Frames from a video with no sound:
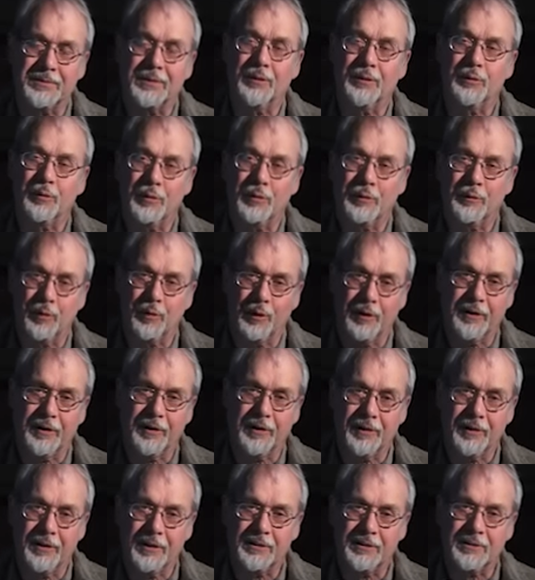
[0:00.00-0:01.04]
a
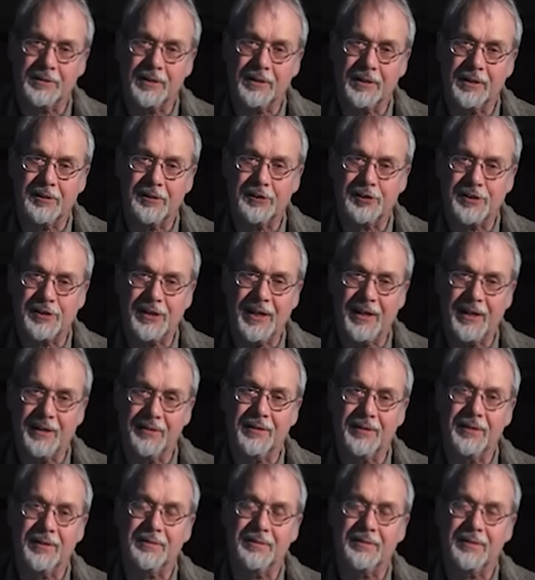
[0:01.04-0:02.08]
woodworker is to understand
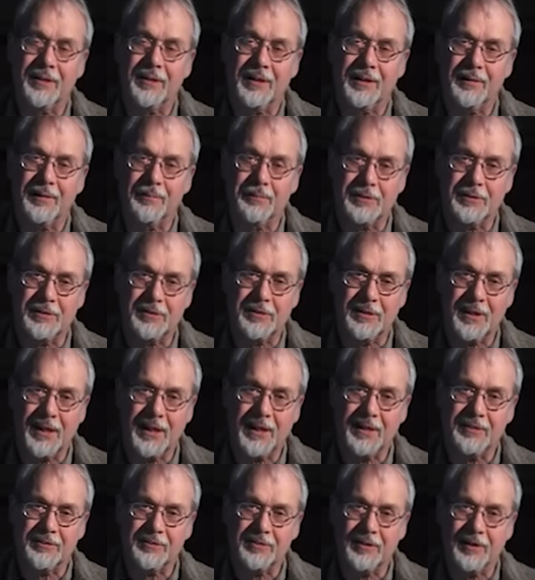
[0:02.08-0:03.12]
that
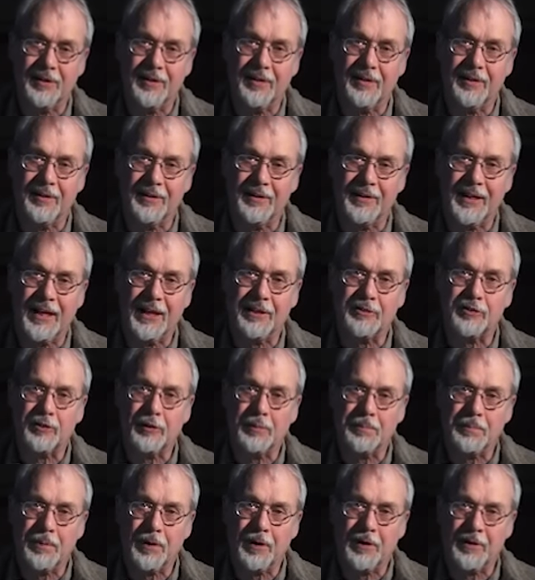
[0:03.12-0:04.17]
mistakes are a natural
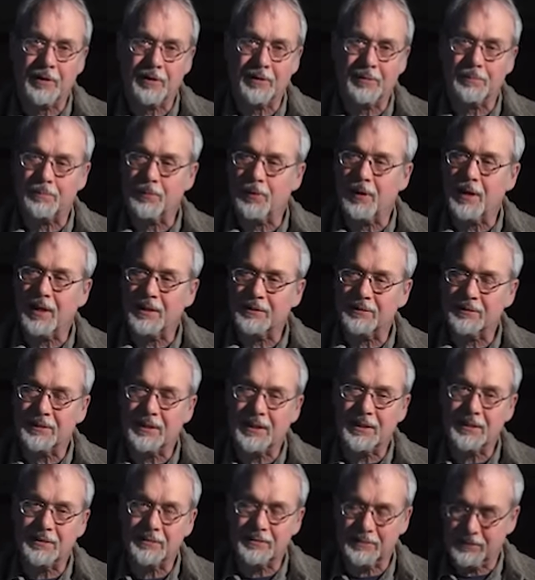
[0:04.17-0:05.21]
part of the
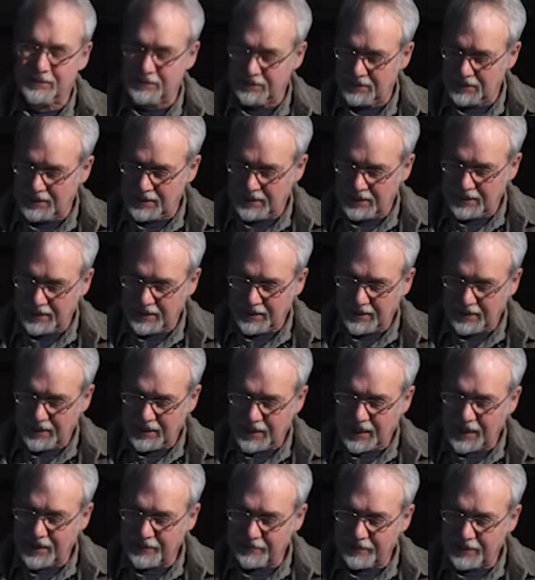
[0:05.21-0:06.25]
process,
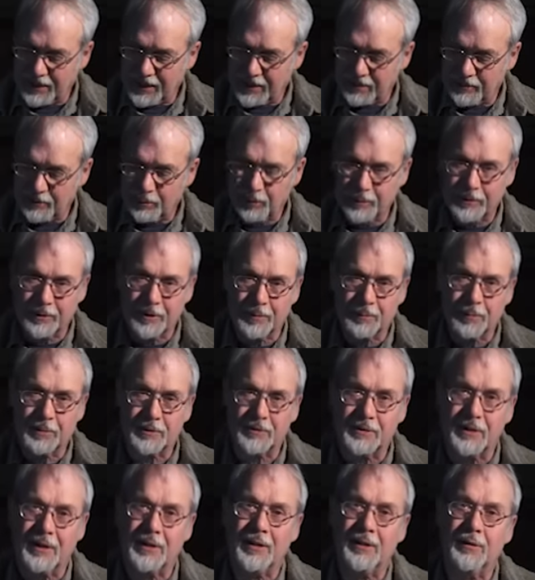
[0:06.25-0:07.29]
and that when you're
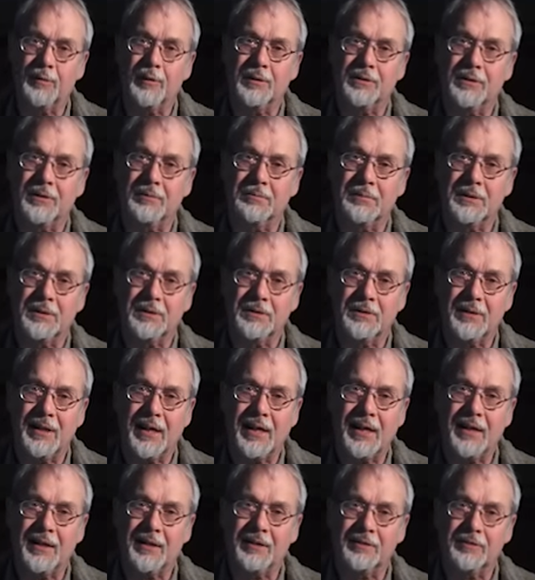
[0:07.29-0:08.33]
presented with a
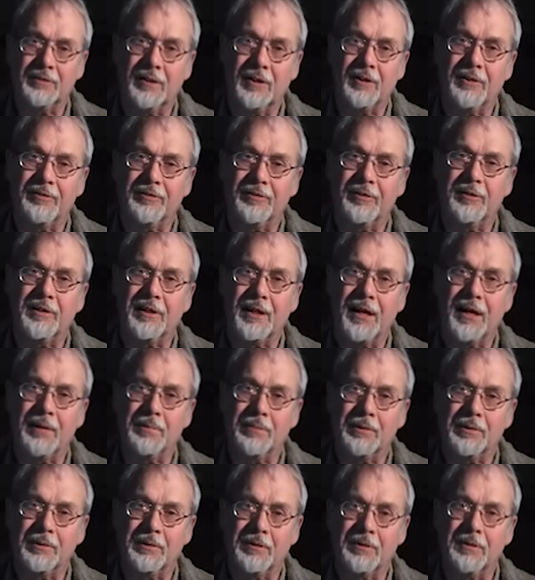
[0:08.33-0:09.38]
mistake, it's often the
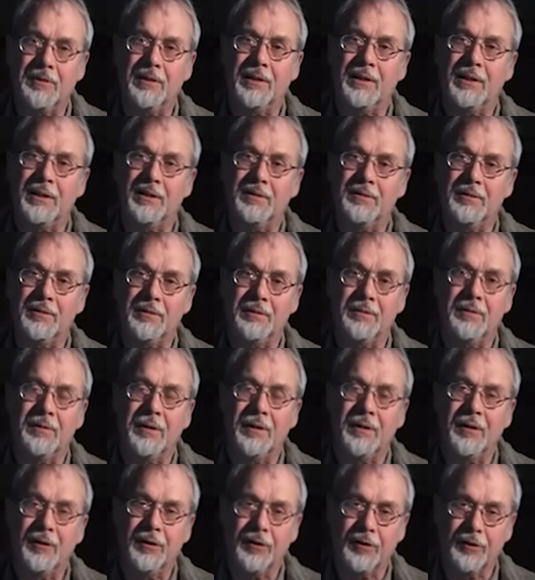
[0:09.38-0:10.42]
opportunity to
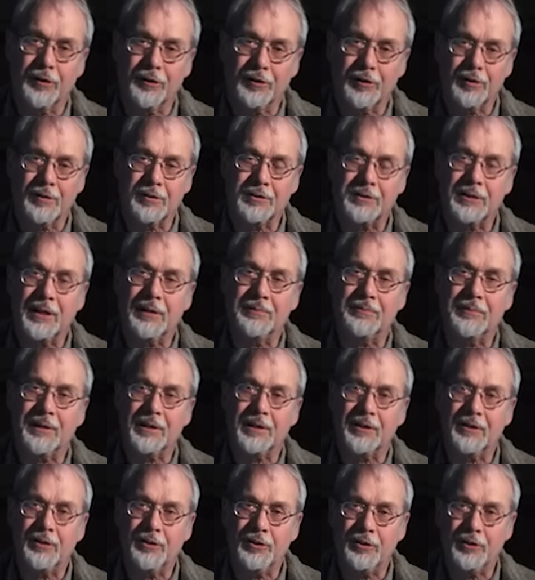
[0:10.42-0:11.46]
learn
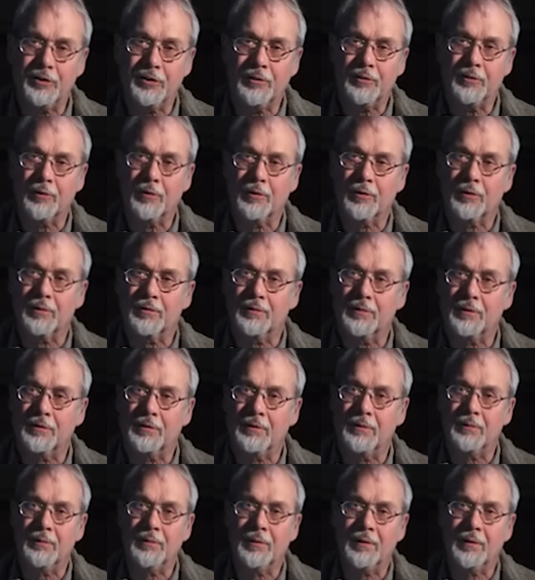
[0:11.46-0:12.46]
something new or to